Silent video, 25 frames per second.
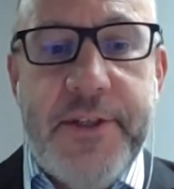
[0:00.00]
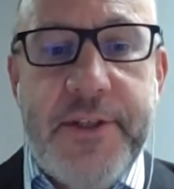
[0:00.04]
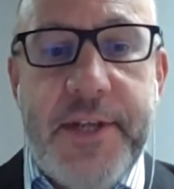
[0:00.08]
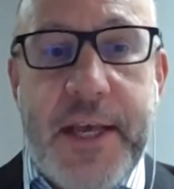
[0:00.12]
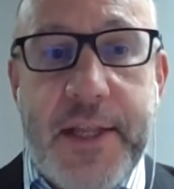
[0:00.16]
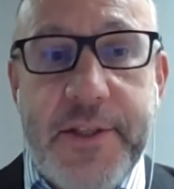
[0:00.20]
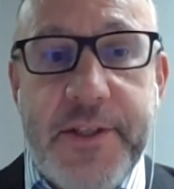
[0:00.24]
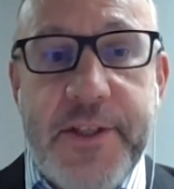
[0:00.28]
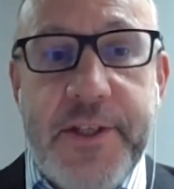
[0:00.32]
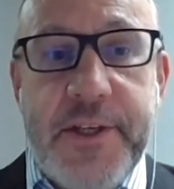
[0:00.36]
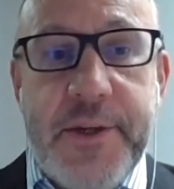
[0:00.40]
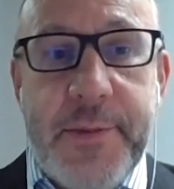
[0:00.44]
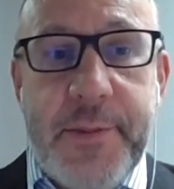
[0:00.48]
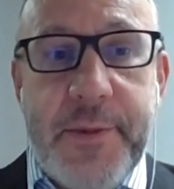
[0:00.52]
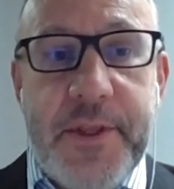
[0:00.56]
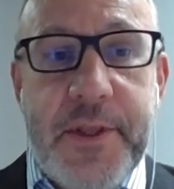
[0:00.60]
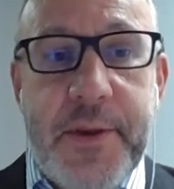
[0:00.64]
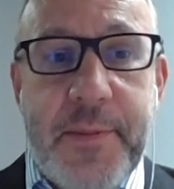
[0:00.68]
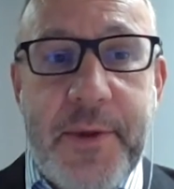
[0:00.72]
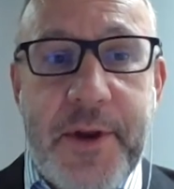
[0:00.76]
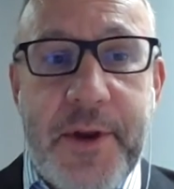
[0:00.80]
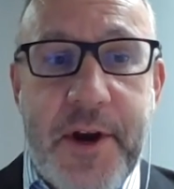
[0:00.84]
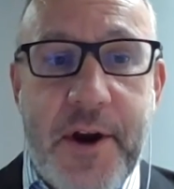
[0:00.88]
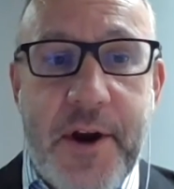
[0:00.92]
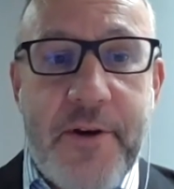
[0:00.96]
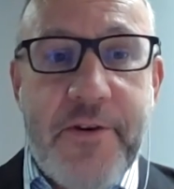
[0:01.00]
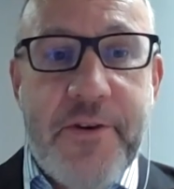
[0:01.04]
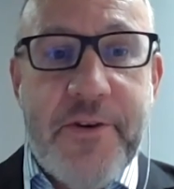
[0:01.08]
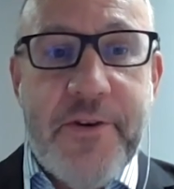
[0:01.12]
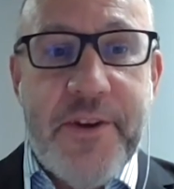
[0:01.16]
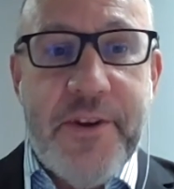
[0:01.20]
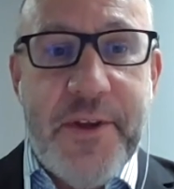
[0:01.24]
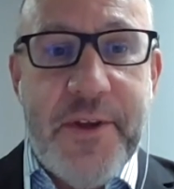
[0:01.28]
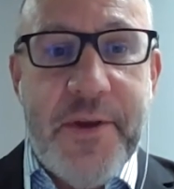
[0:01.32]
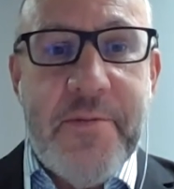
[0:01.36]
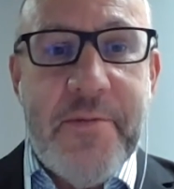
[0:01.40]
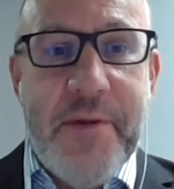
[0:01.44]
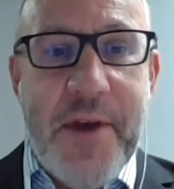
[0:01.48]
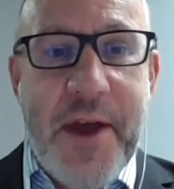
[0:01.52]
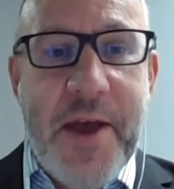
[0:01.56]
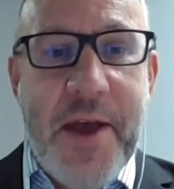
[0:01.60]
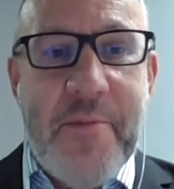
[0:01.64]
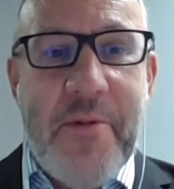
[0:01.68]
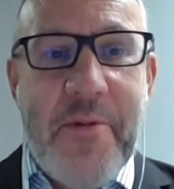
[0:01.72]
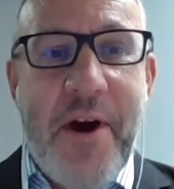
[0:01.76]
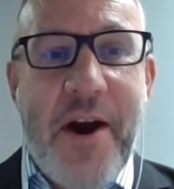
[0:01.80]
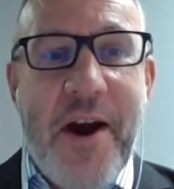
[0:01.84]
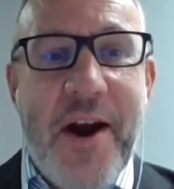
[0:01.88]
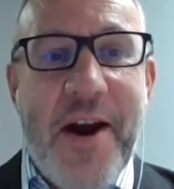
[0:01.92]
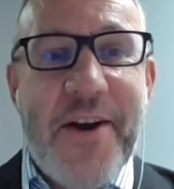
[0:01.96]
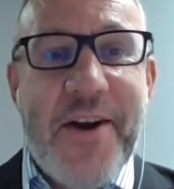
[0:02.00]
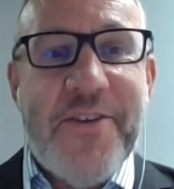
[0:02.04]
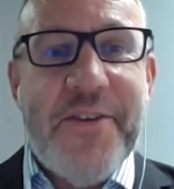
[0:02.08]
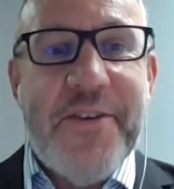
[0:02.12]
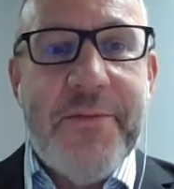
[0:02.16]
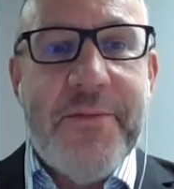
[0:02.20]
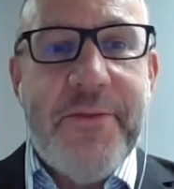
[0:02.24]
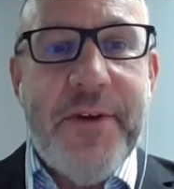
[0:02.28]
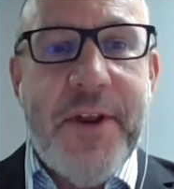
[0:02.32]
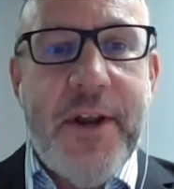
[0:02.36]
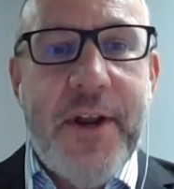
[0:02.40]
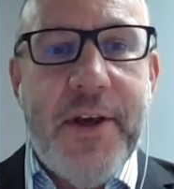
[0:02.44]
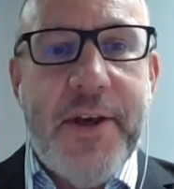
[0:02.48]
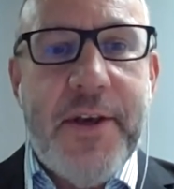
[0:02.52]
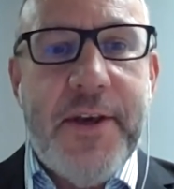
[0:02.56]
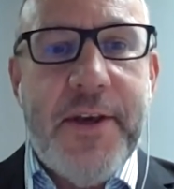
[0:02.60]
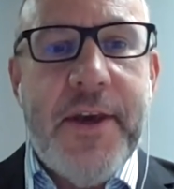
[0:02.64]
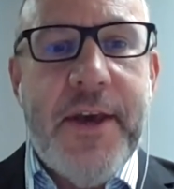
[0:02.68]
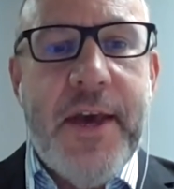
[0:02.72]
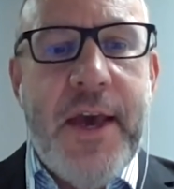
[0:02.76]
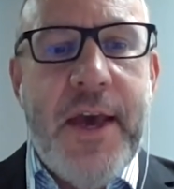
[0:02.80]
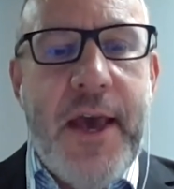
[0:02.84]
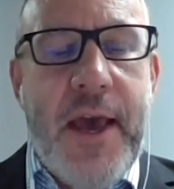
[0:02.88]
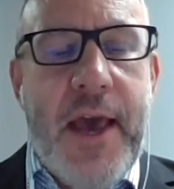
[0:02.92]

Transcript: tends to be the minority part, if you like.